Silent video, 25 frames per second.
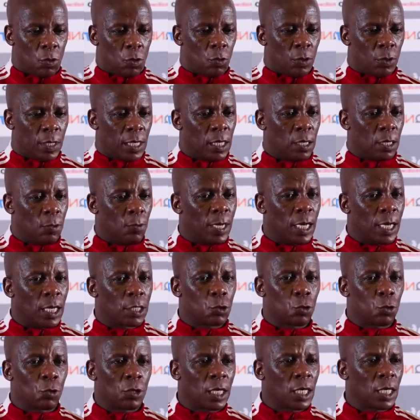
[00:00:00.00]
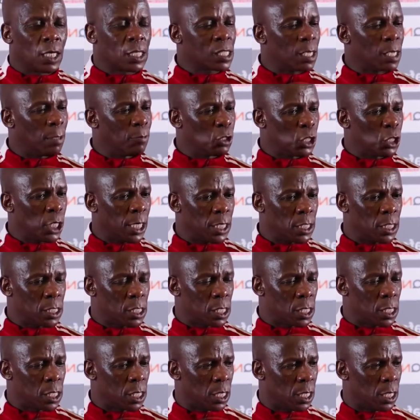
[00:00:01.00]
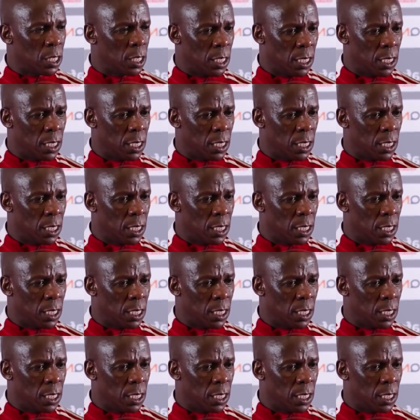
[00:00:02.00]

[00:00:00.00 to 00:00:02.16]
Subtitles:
We had to kick some chairs.